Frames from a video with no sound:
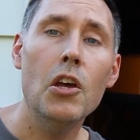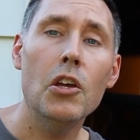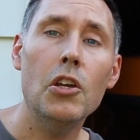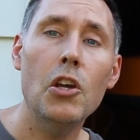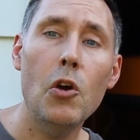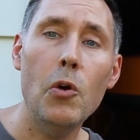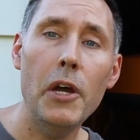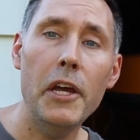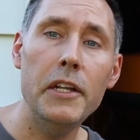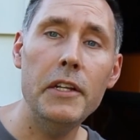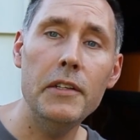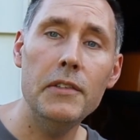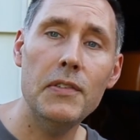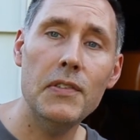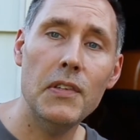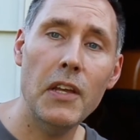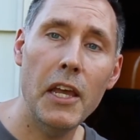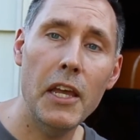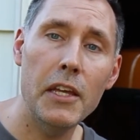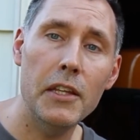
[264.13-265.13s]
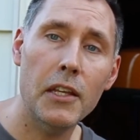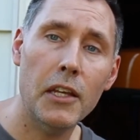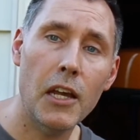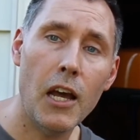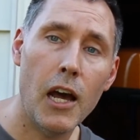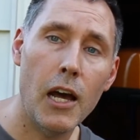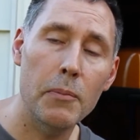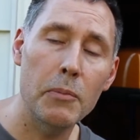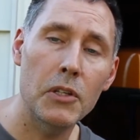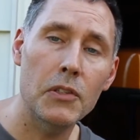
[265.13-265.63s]
go ahead and say in the
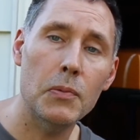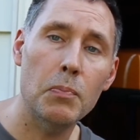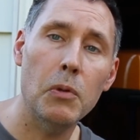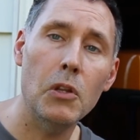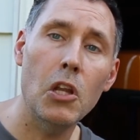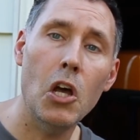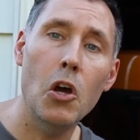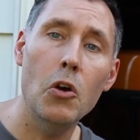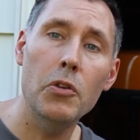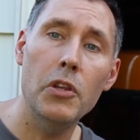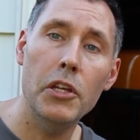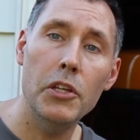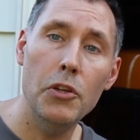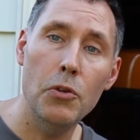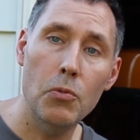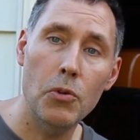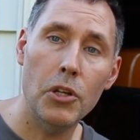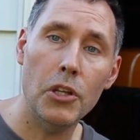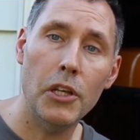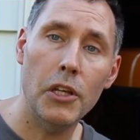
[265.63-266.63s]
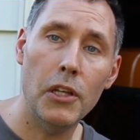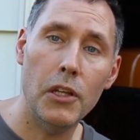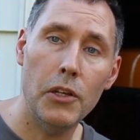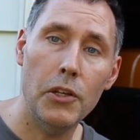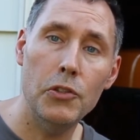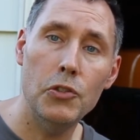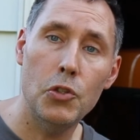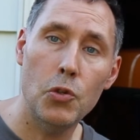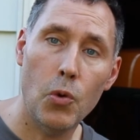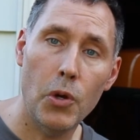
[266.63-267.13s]
comments below that you really
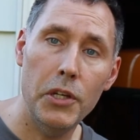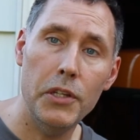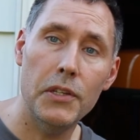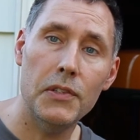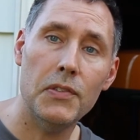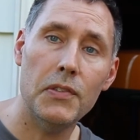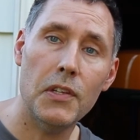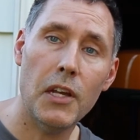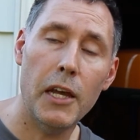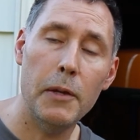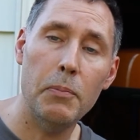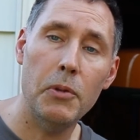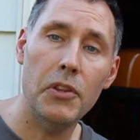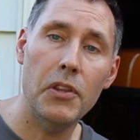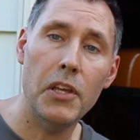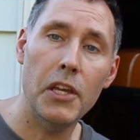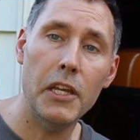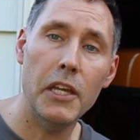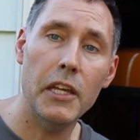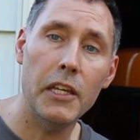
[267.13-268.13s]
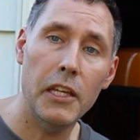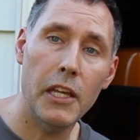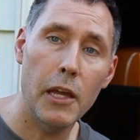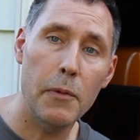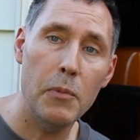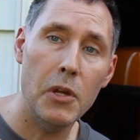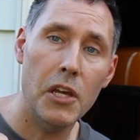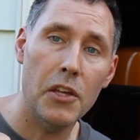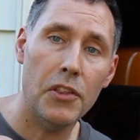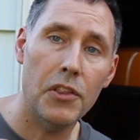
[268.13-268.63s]
enjoy this type of thing and
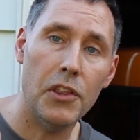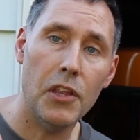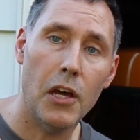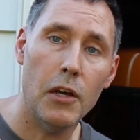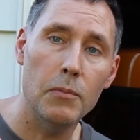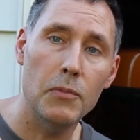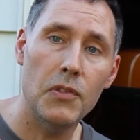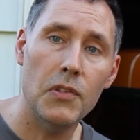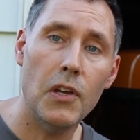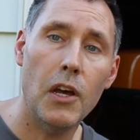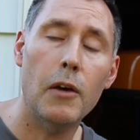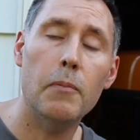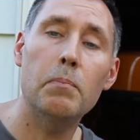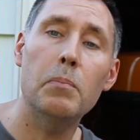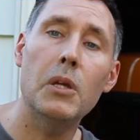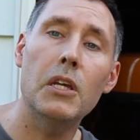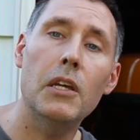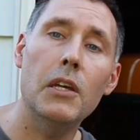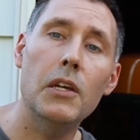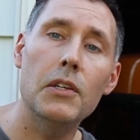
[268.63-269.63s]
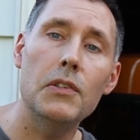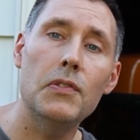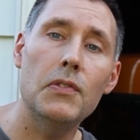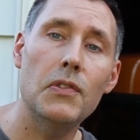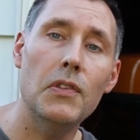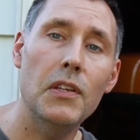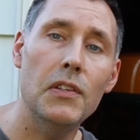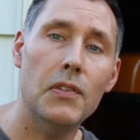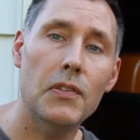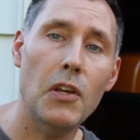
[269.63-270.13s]
give me a thumbs up, because
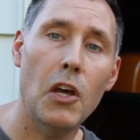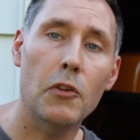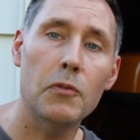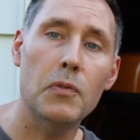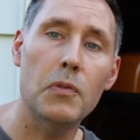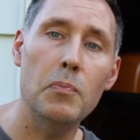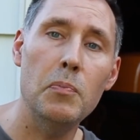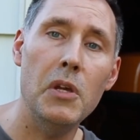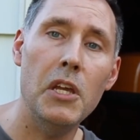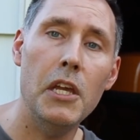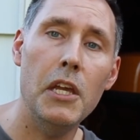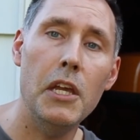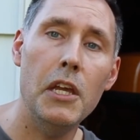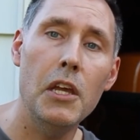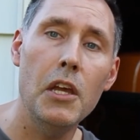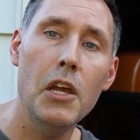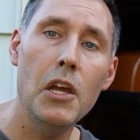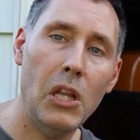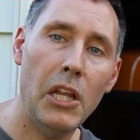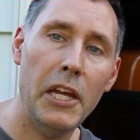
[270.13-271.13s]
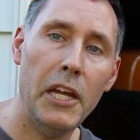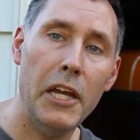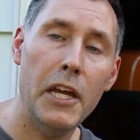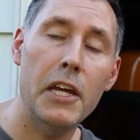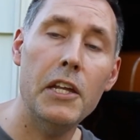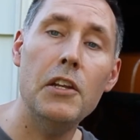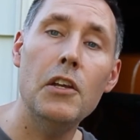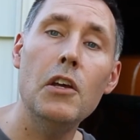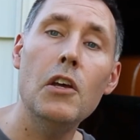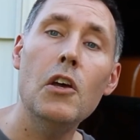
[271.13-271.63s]
this helps me
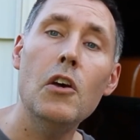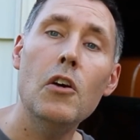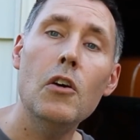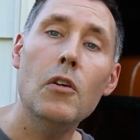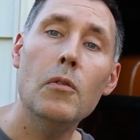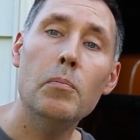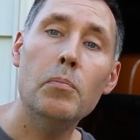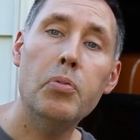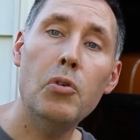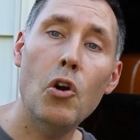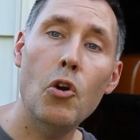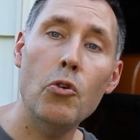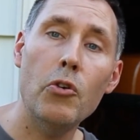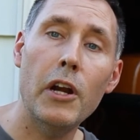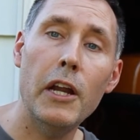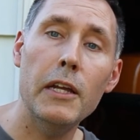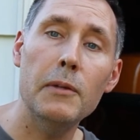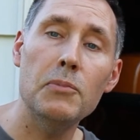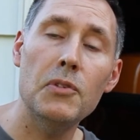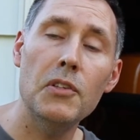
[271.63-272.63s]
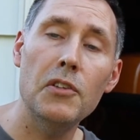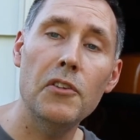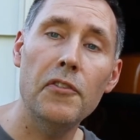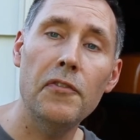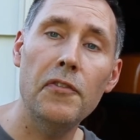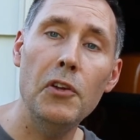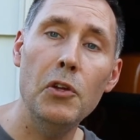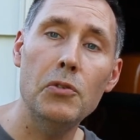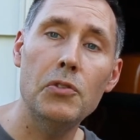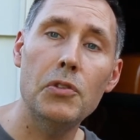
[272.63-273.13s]
plan programs in the
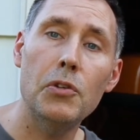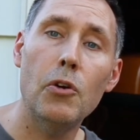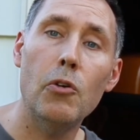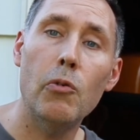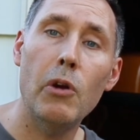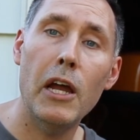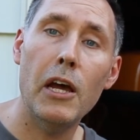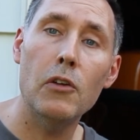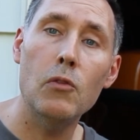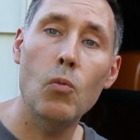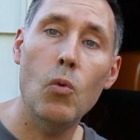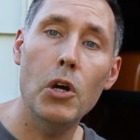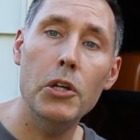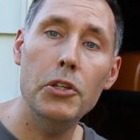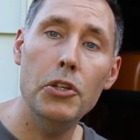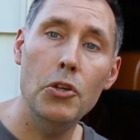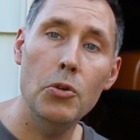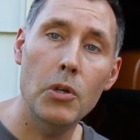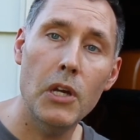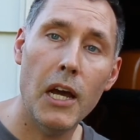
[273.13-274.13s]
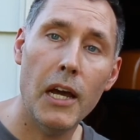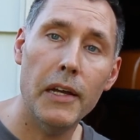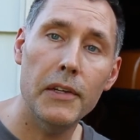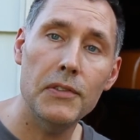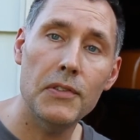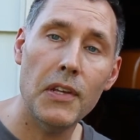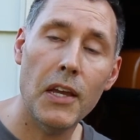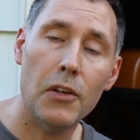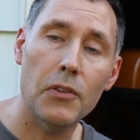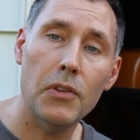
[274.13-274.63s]
future around what you
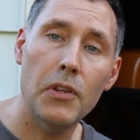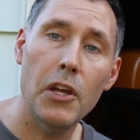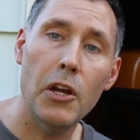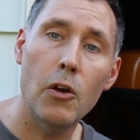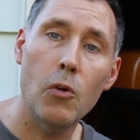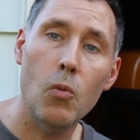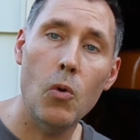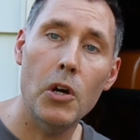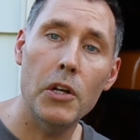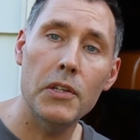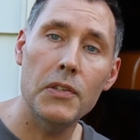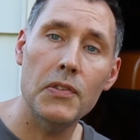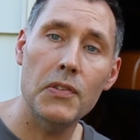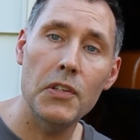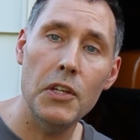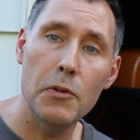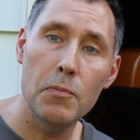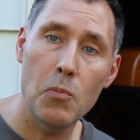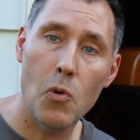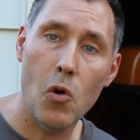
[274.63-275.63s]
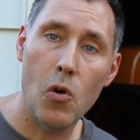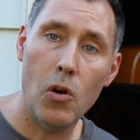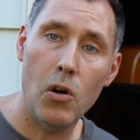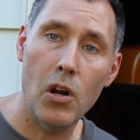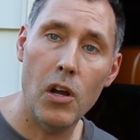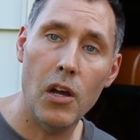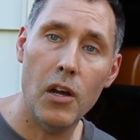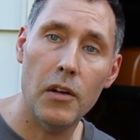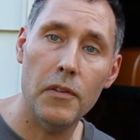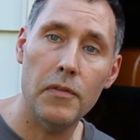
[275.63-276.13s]
guys out there want to see
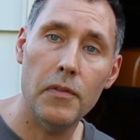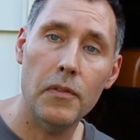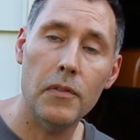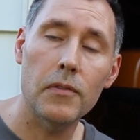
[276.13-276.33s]
more of.